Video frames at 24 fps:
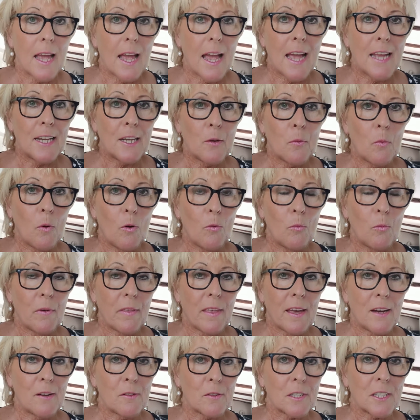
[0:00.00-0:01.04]
Anyone
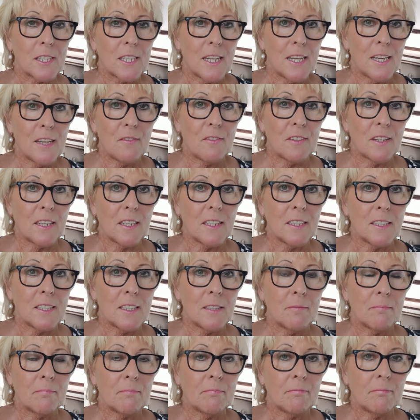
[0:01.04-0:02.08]
without
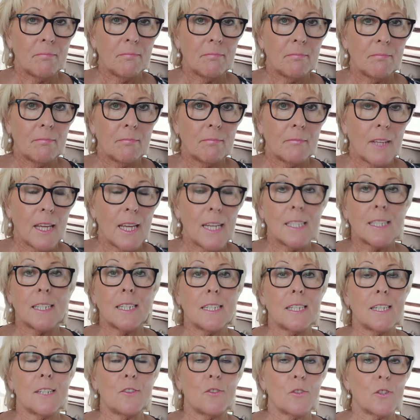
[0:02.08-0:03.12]
savings.
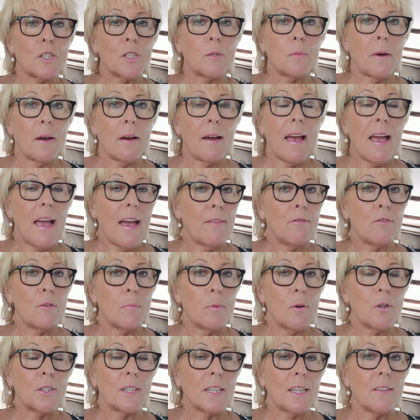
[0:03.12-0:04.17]
He's hitting just about
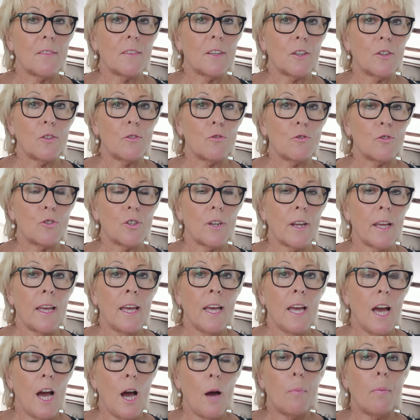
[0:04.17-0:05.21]
everybody in the country,
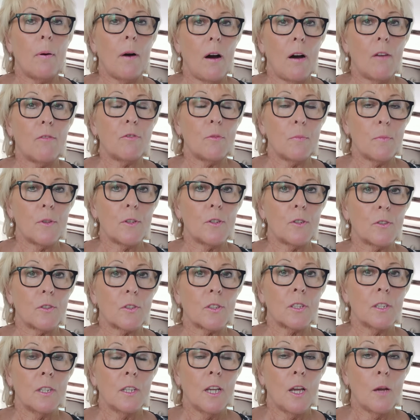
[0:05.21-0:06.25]
apart from
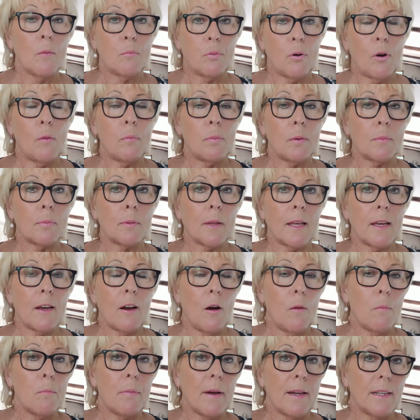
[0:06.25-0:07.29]
those probably
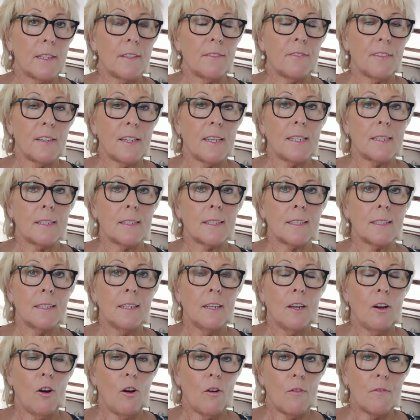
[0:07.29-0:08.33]
on benefits
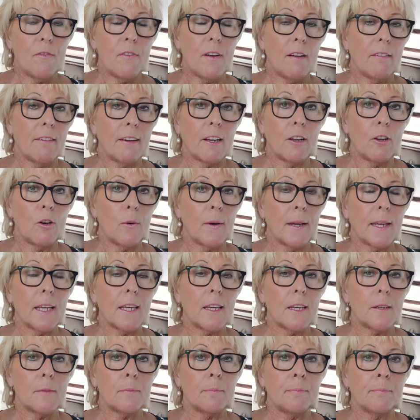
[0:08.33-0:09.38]
or very low
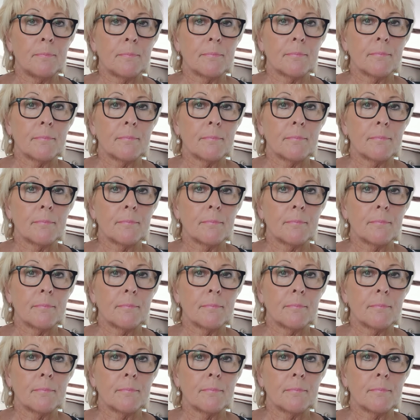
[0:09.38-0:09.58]
income.